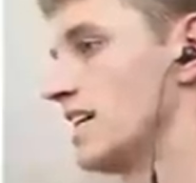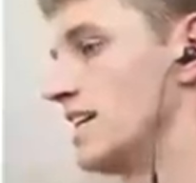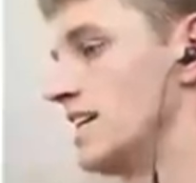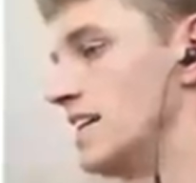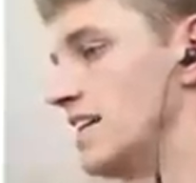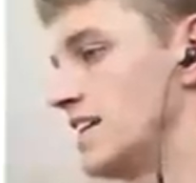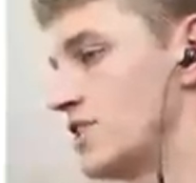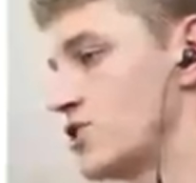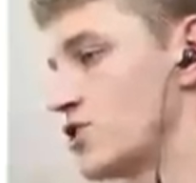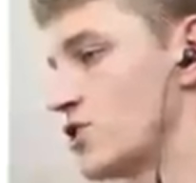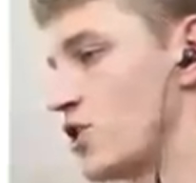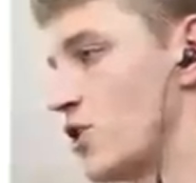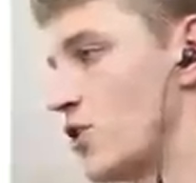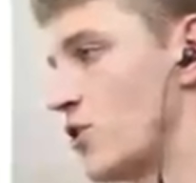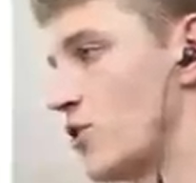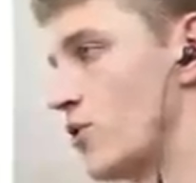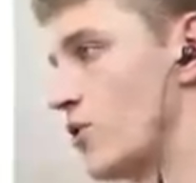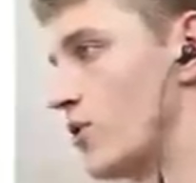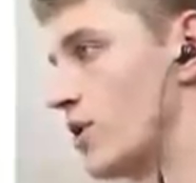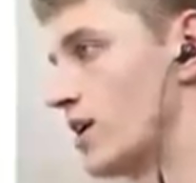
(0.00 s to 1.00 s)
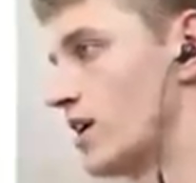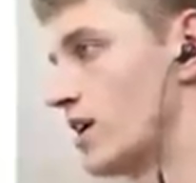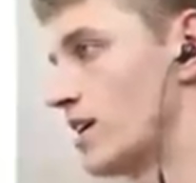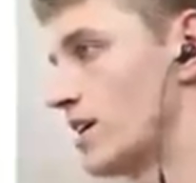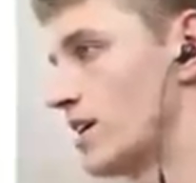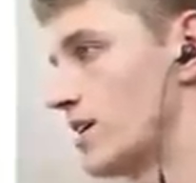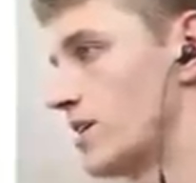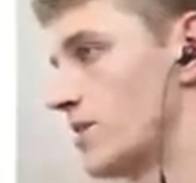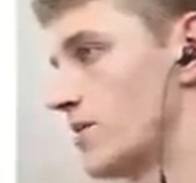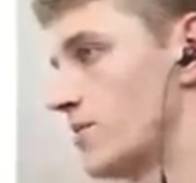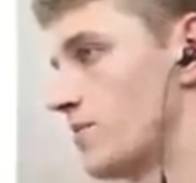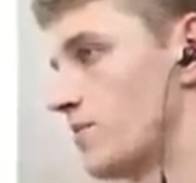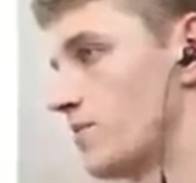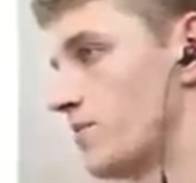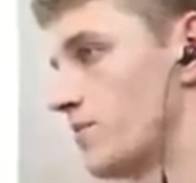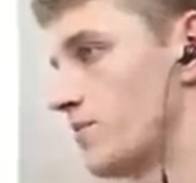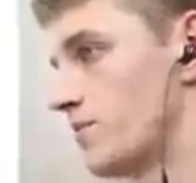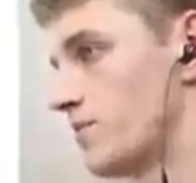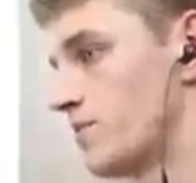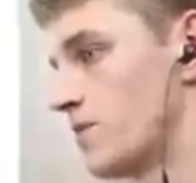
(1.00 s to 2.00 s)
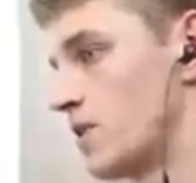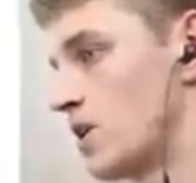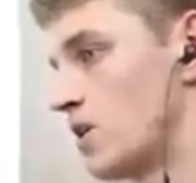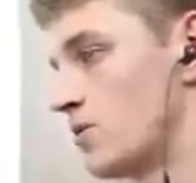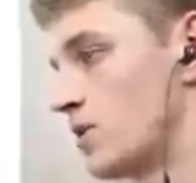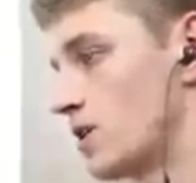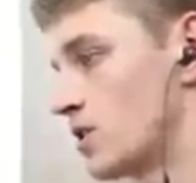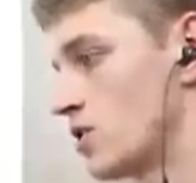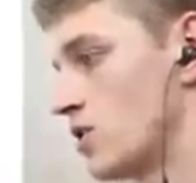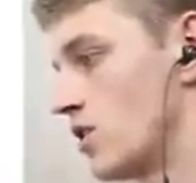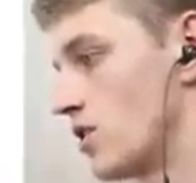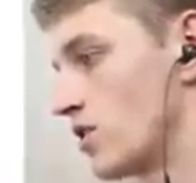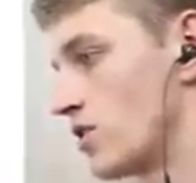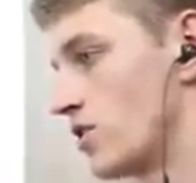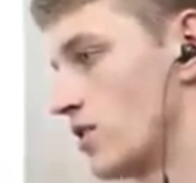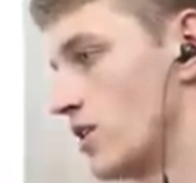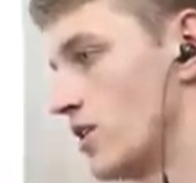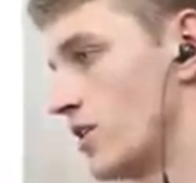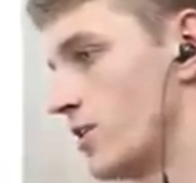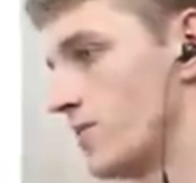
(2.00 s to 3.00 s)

Let's go. Not one conquered.